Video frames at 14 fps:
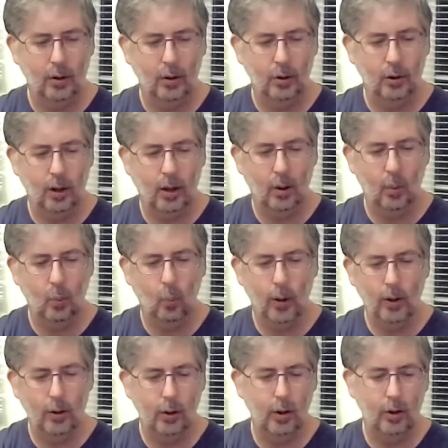Cello
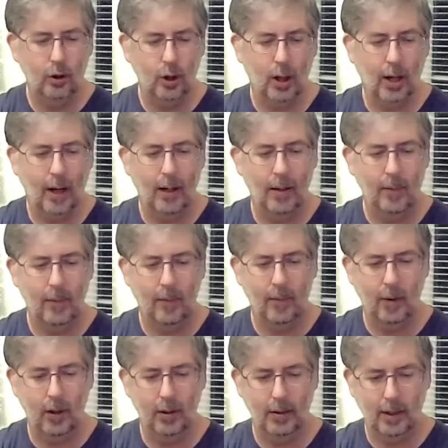winter chai
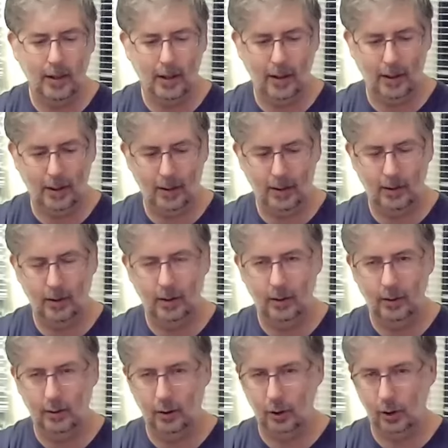Fontal
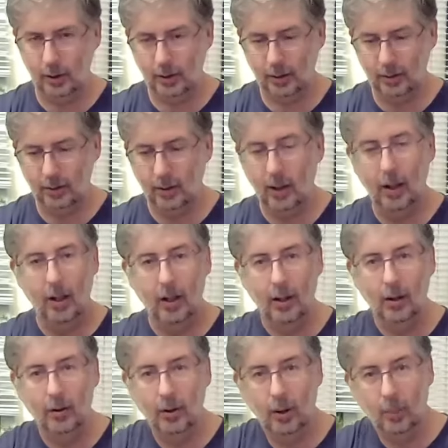cheese.
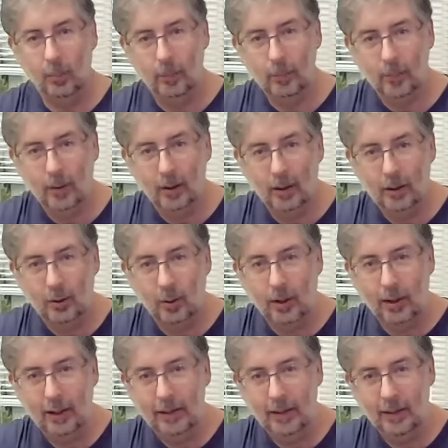So let's go
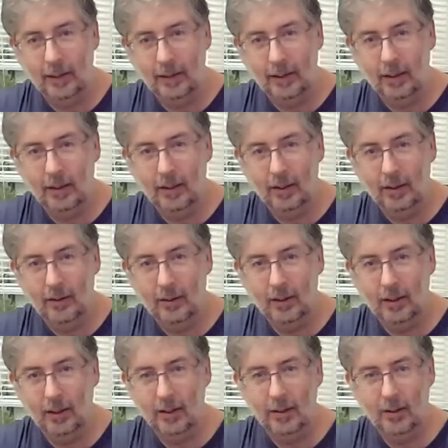ahead and get into this
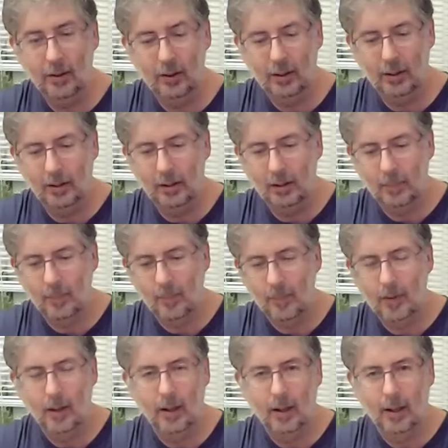and see
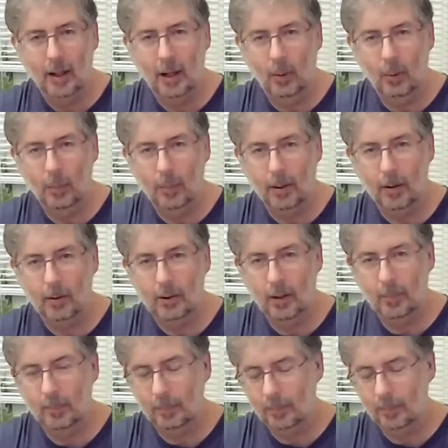how it pairs up.